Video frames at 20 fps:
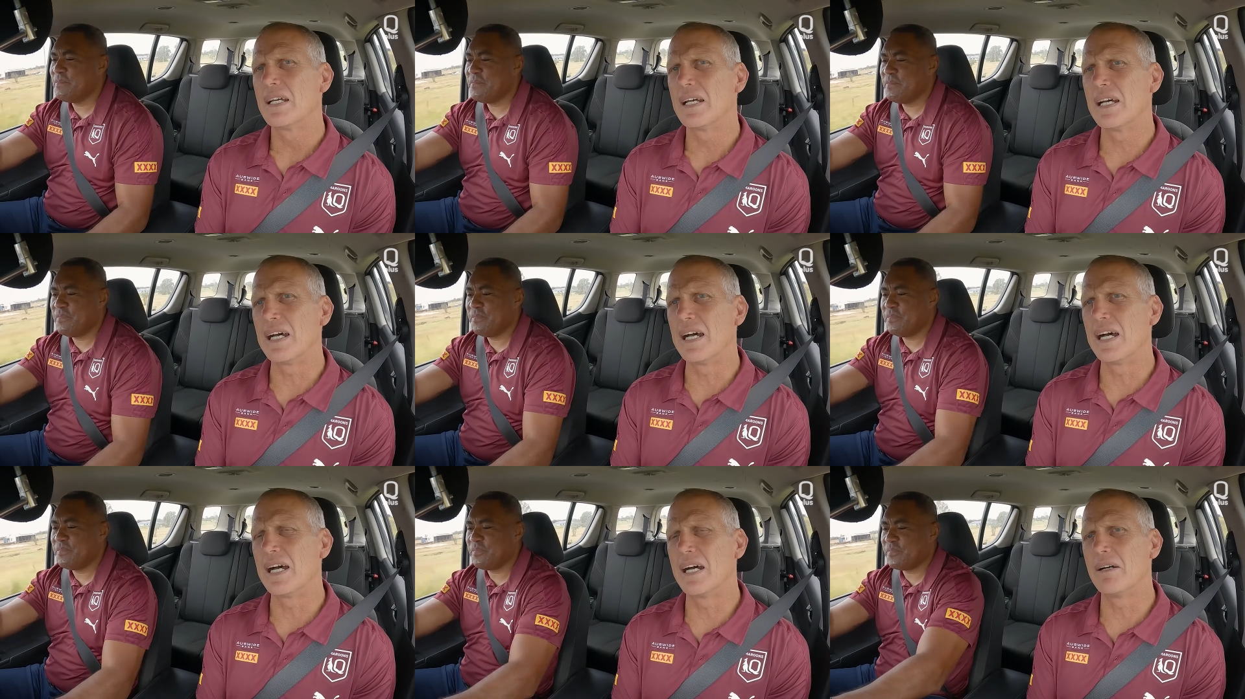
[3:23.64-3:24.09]

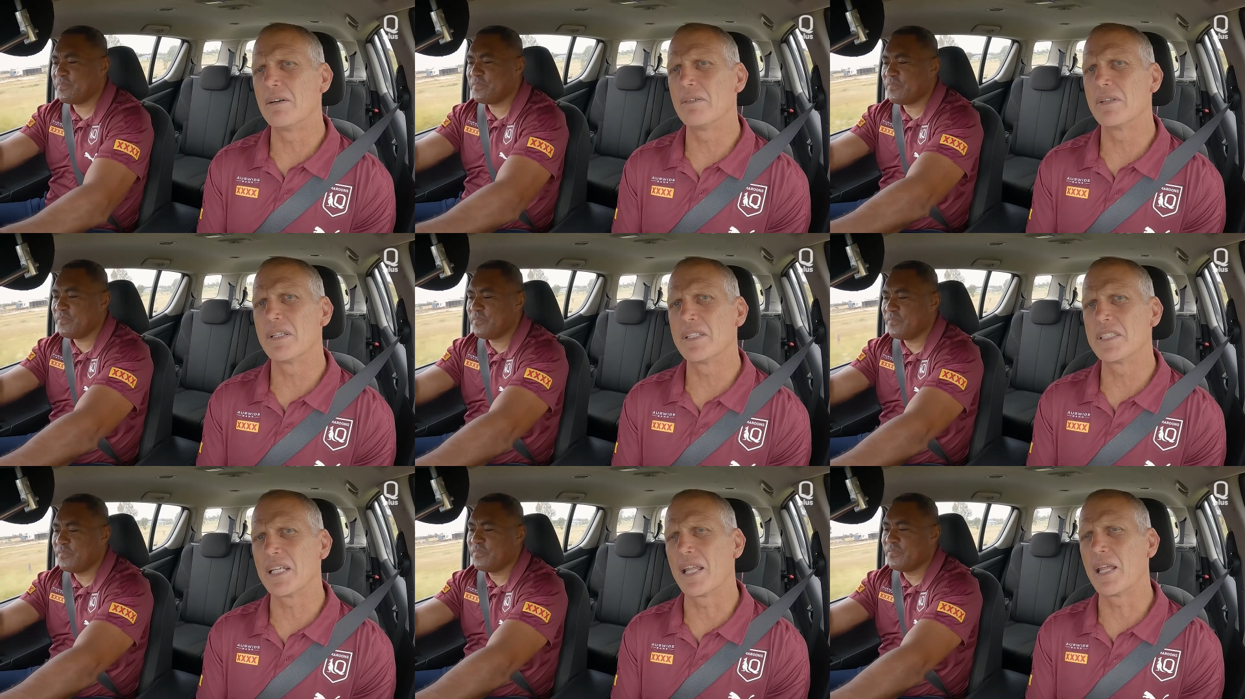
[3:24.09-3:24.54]

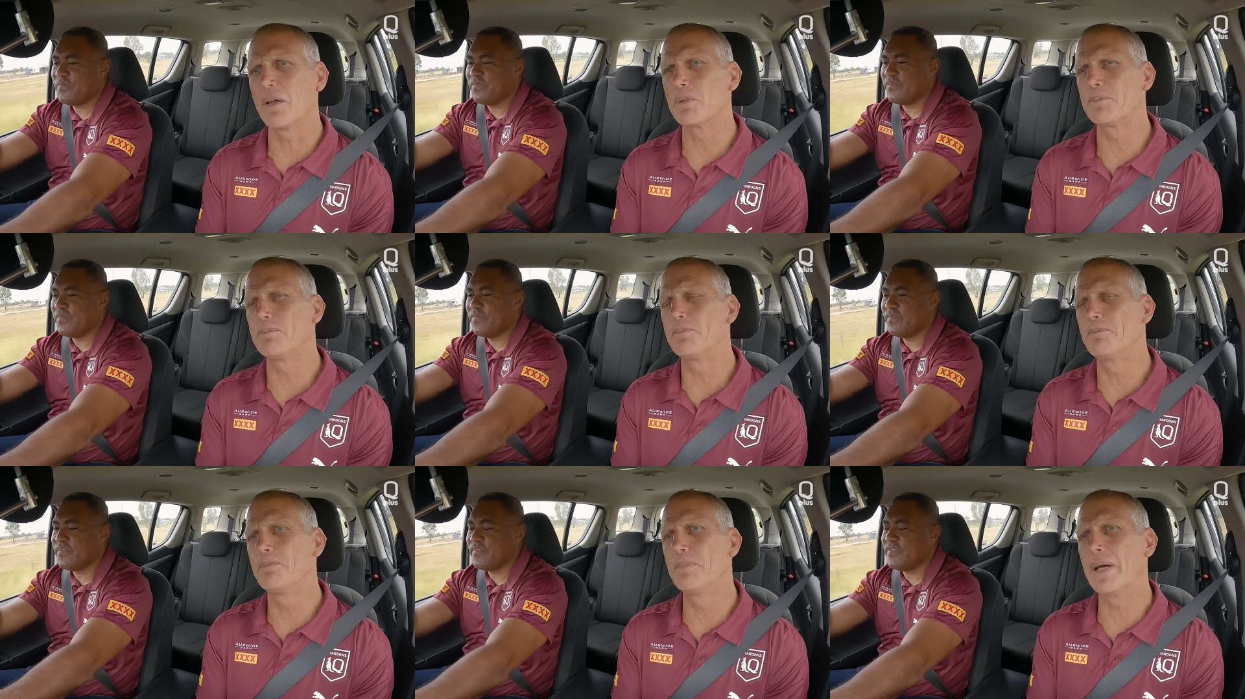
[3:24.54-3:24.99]
Speaker 1: Uh, so it was
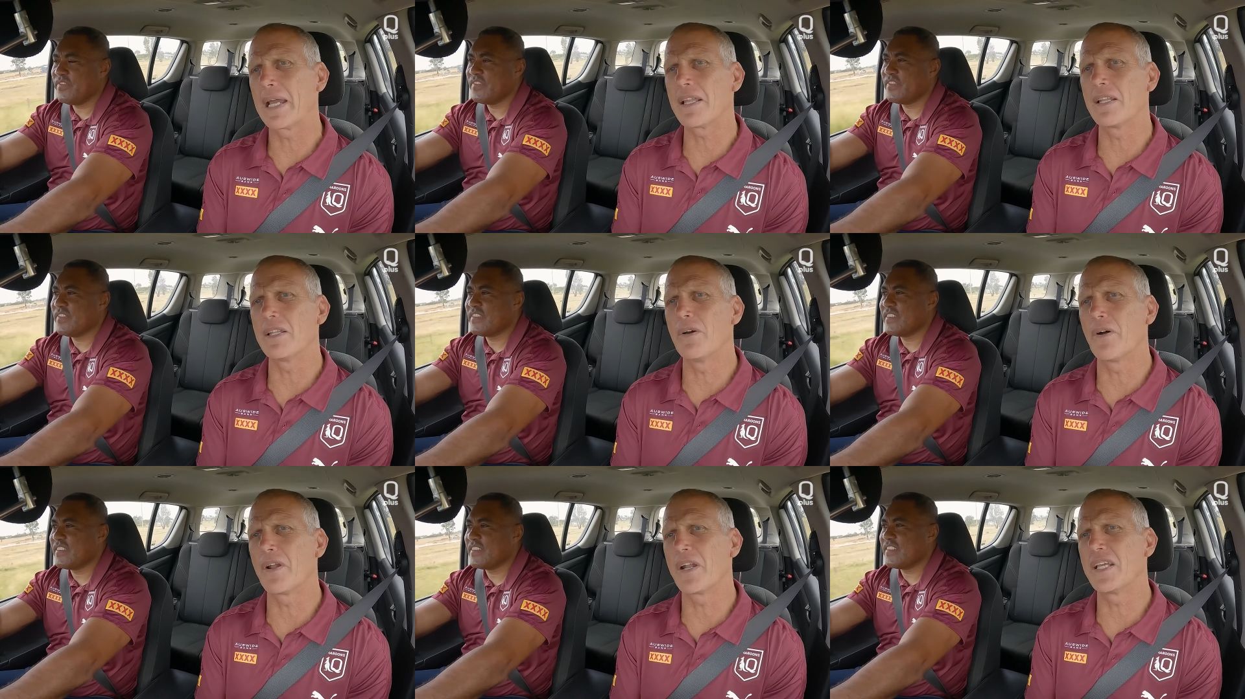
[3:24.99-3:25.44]
back
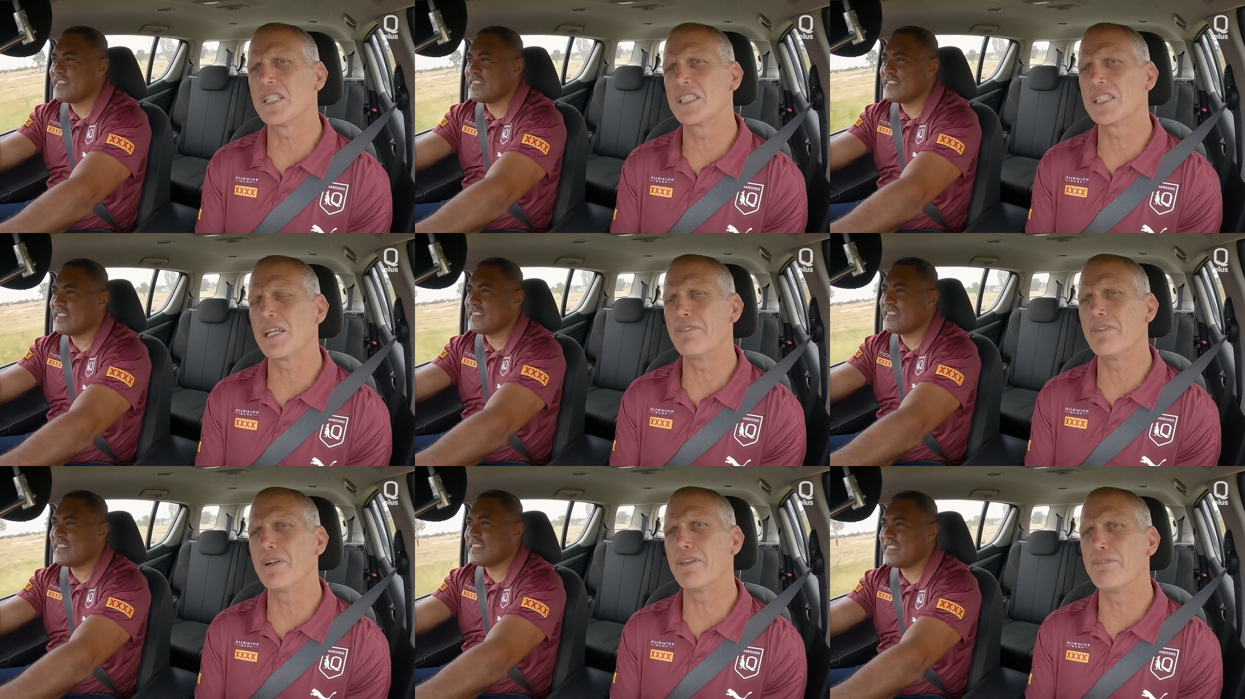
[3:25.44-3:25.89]
in
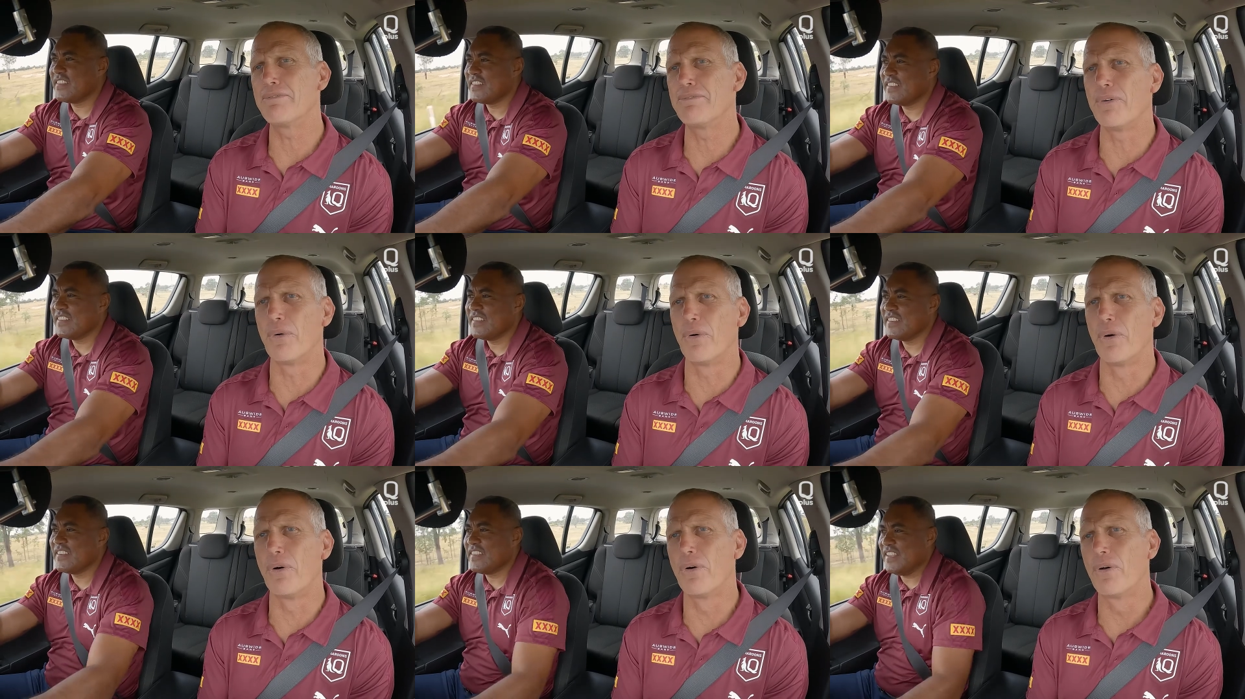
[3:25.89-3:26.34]

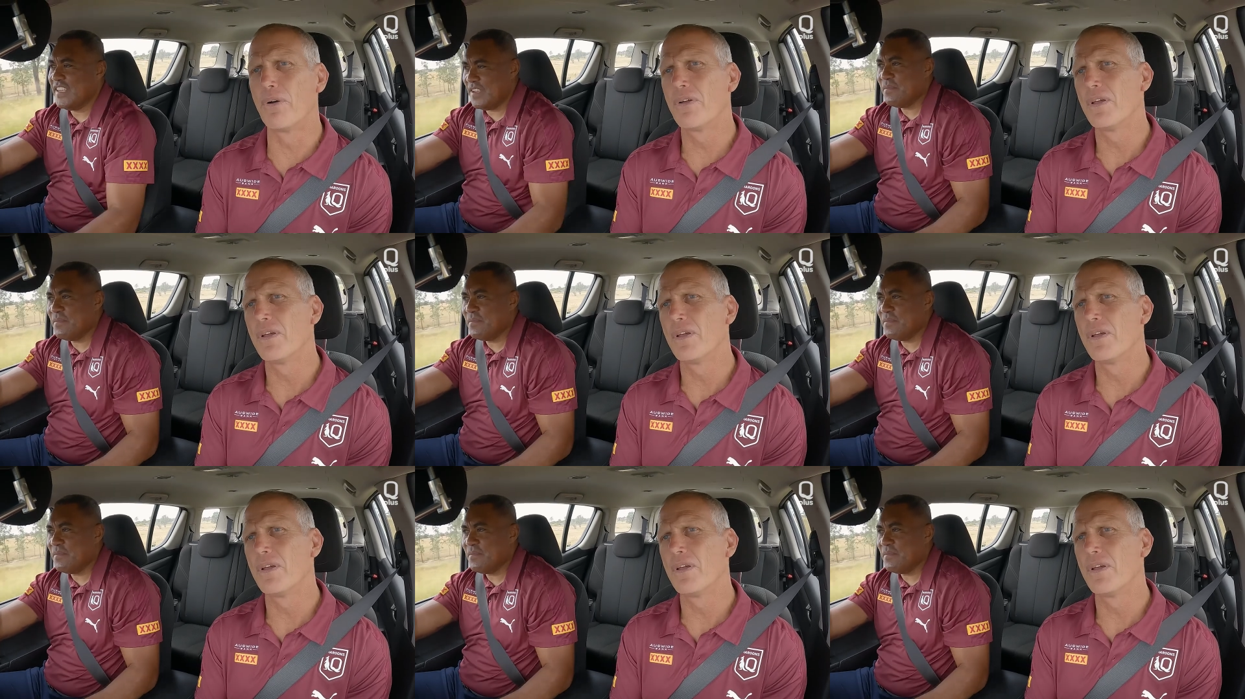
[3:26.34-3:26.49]
1974.